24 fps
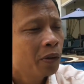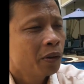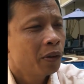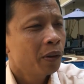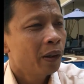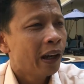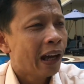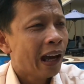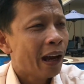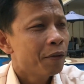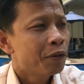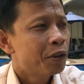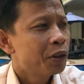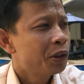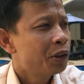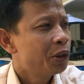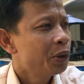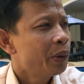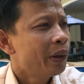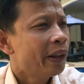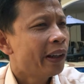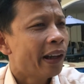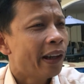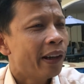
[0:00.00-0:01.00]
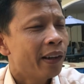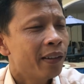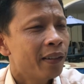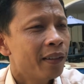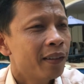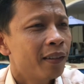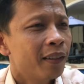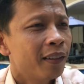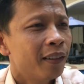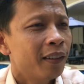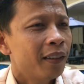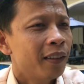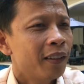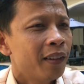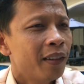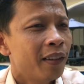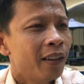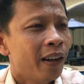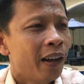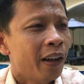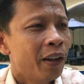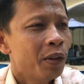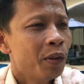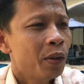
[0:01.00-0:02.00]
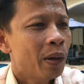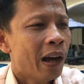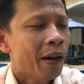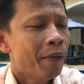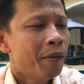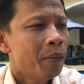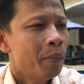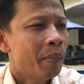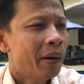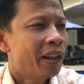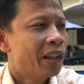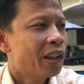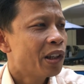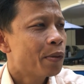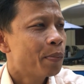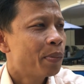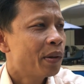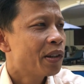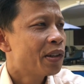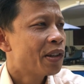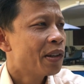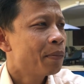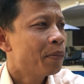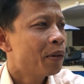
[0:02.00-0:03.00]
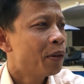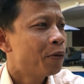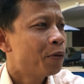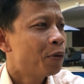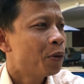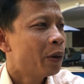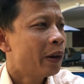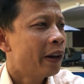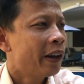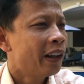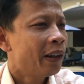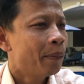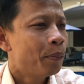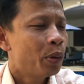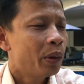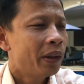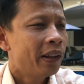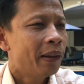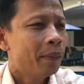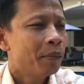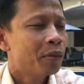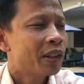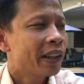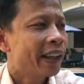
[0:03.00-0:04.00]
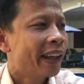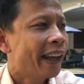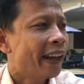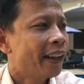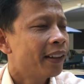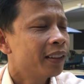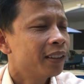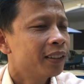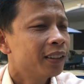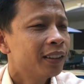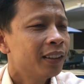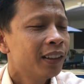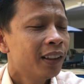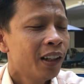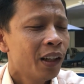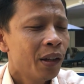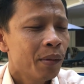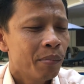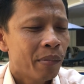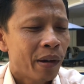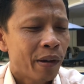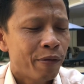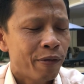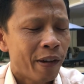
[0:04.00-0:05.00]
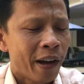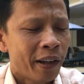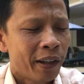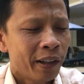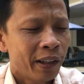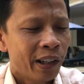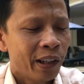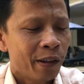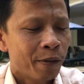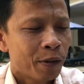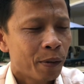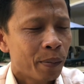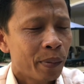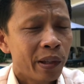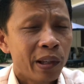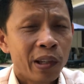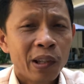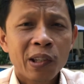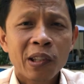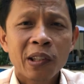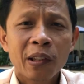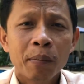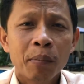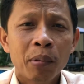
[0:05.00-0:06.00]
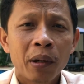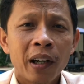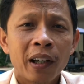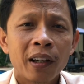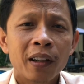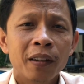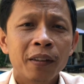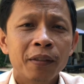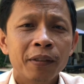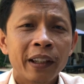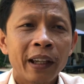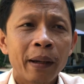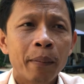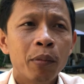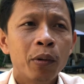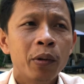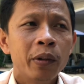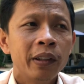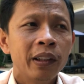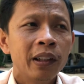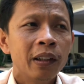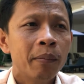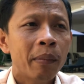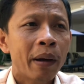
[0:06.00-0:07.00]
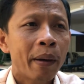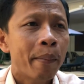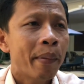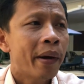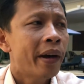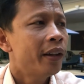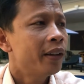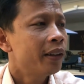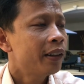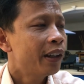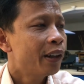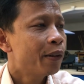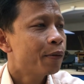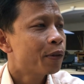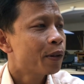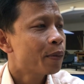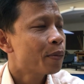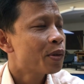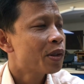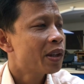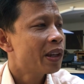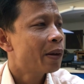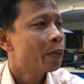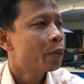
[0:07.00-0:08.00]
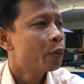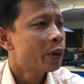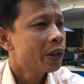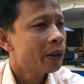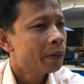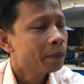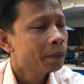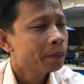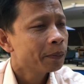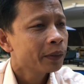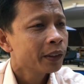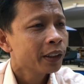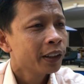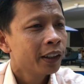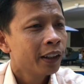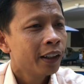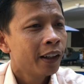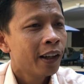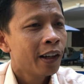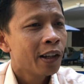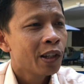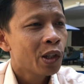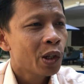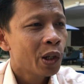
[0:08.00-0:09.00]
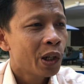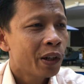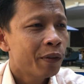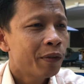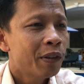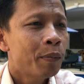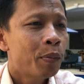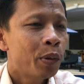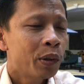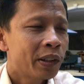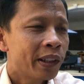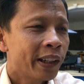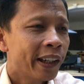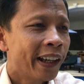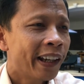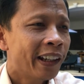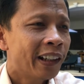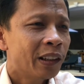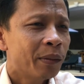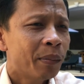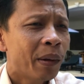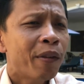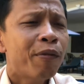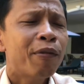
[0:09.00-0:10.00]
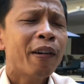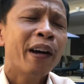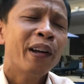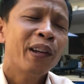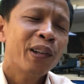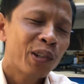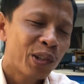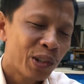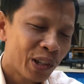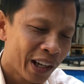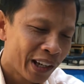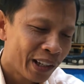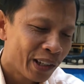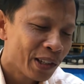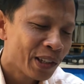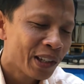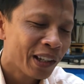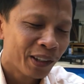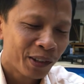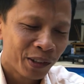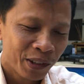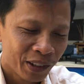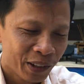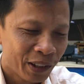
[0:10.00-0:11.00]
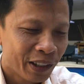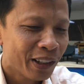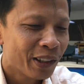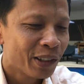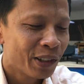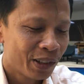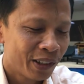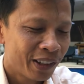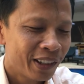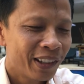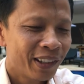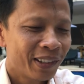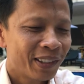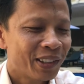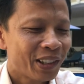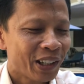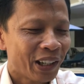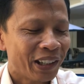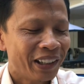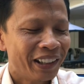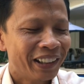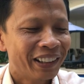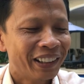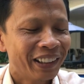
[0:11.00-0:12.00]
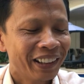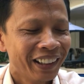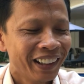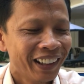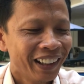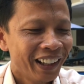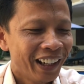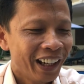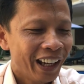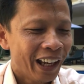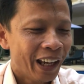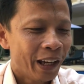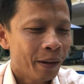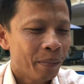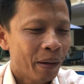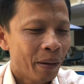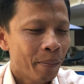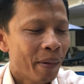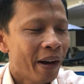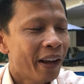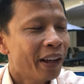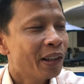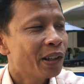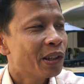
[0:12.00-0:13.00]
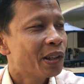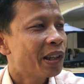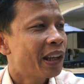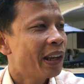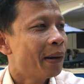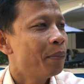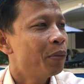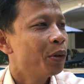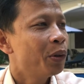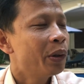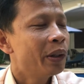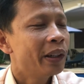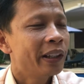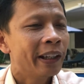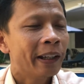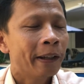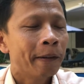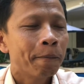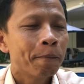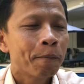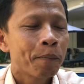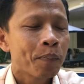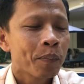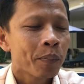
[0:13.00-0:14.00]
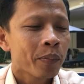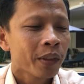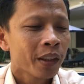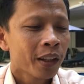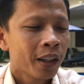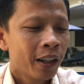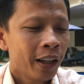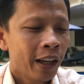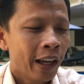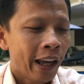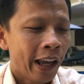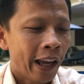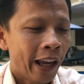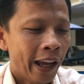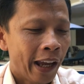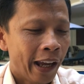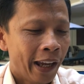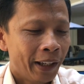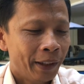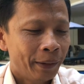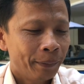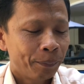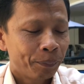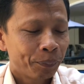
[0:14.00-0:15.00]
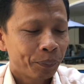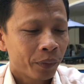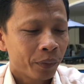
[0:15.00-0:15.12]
you have to do it, and and you haven't met this person before, and they put them together. My father came from the eastern part of Cambodia. My mother came from Siem Reap. So they were put together. My father is Chinese, actually. Yes, he's Chinese, and my mother is Cambodian. And